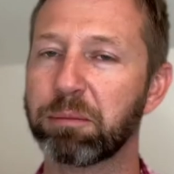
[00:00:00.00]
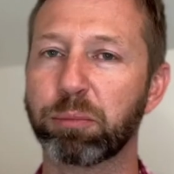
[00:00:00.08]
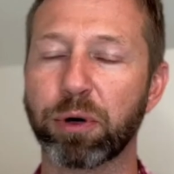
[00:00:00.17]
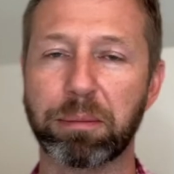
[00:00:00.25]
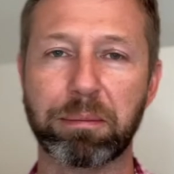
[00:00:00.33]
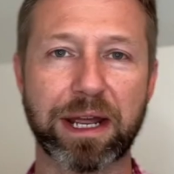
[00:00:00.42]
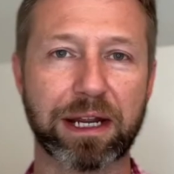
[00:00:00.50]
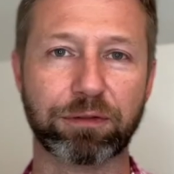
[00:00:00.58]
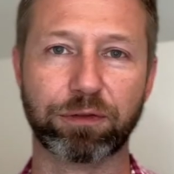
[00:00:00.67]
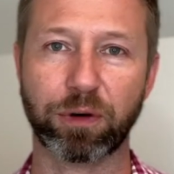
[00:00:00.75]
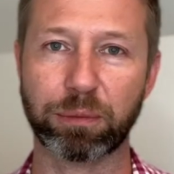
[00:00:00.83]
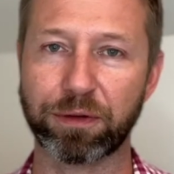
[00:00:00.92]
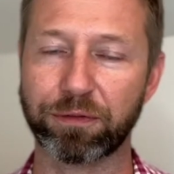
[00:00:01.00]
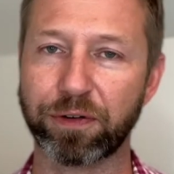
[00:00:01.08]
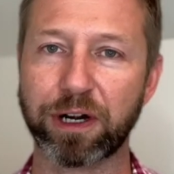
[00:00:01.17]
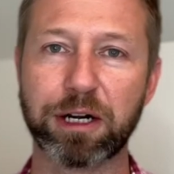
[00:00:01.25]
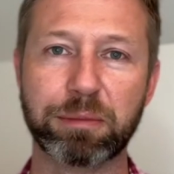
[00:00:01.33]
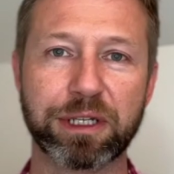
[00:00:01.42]
But man, from the
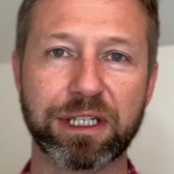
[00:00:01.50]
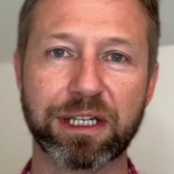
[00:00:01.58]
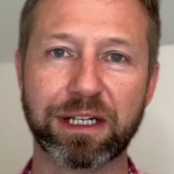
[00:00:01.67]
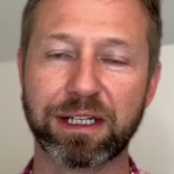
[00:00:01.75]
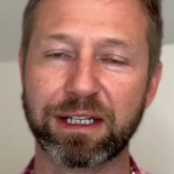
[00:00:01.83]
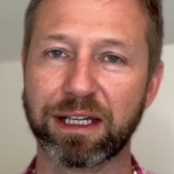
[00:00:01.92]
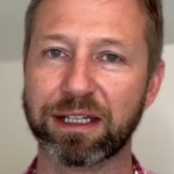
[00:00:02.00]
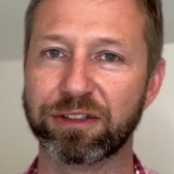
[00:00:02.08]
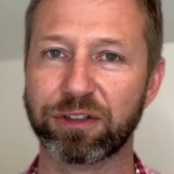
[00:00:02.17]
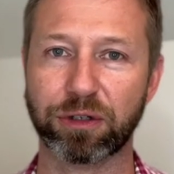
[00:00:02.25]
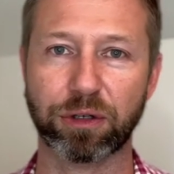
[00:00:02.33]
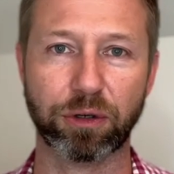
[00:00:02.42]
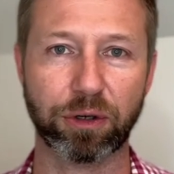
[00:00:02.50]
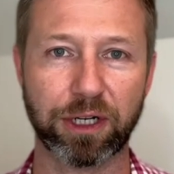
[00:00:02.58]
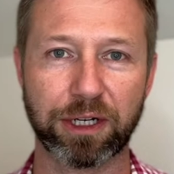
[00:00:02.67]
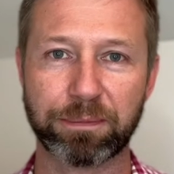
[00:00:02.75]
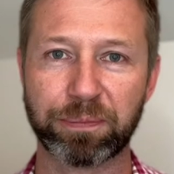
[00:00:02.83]
very beginning until,